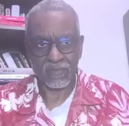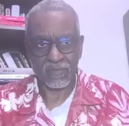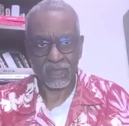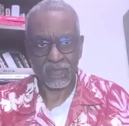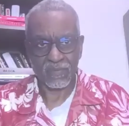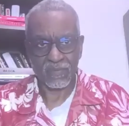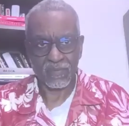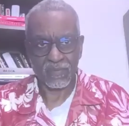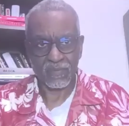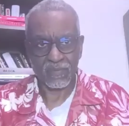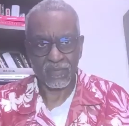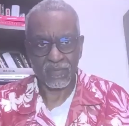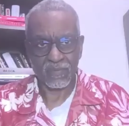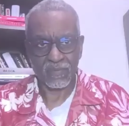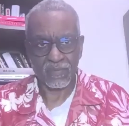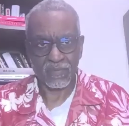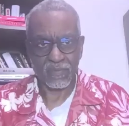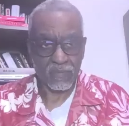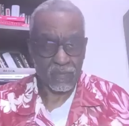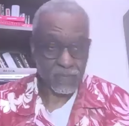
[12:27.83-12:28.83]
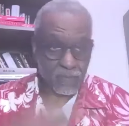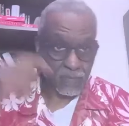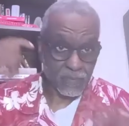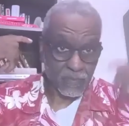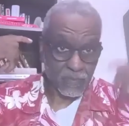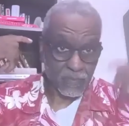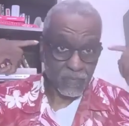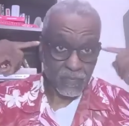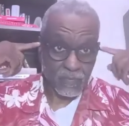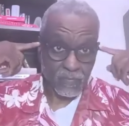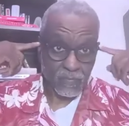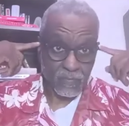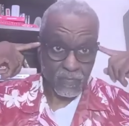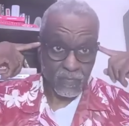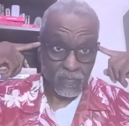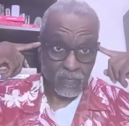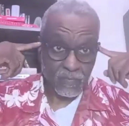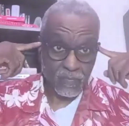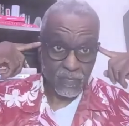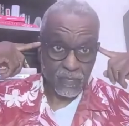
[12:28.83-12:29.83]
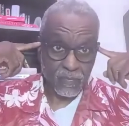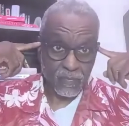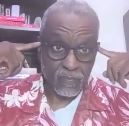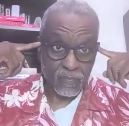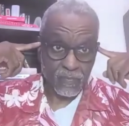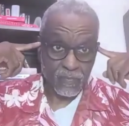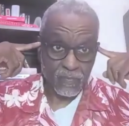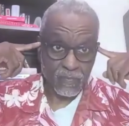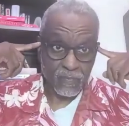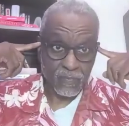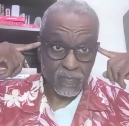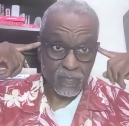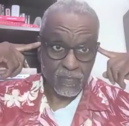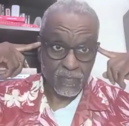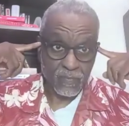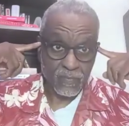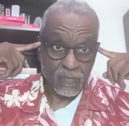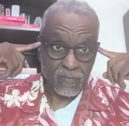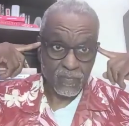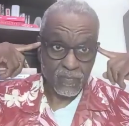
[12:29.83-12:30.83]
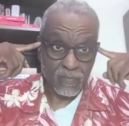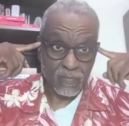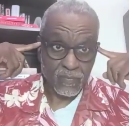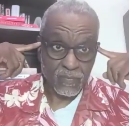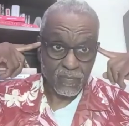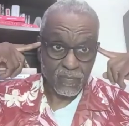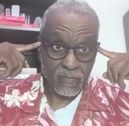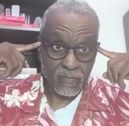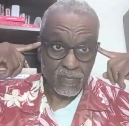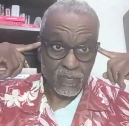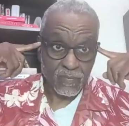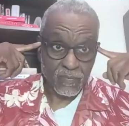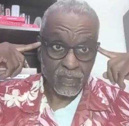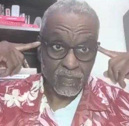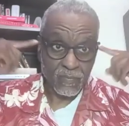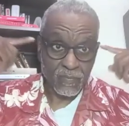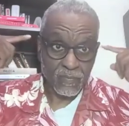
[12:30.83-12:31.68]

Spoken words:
Nobody speaks.